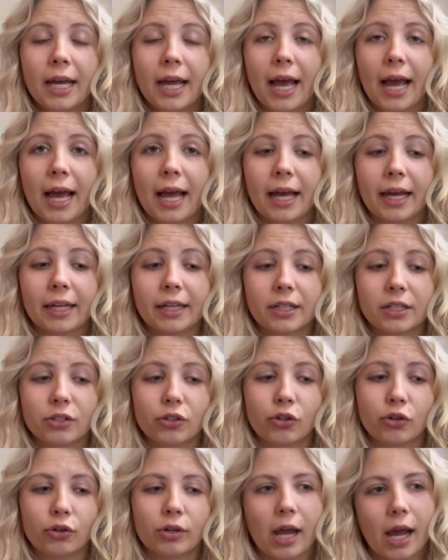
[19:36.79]
and
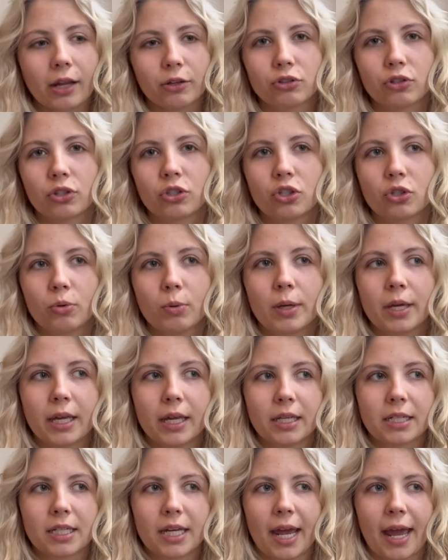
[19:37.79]
you're not just doing
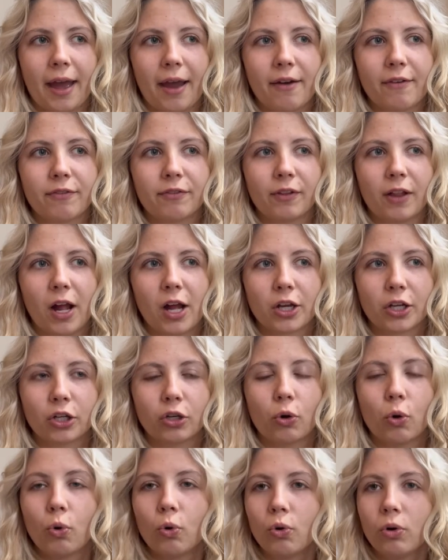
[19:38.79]
it to have a
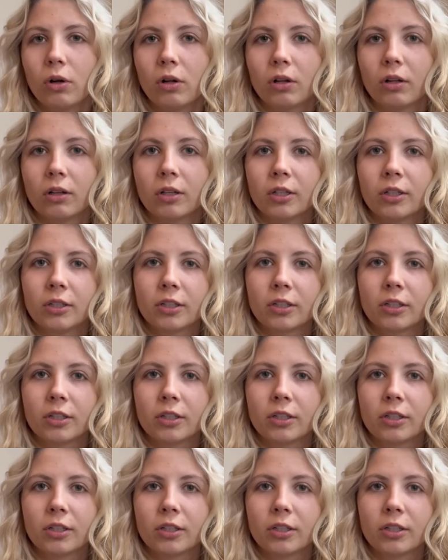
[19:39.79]
cool,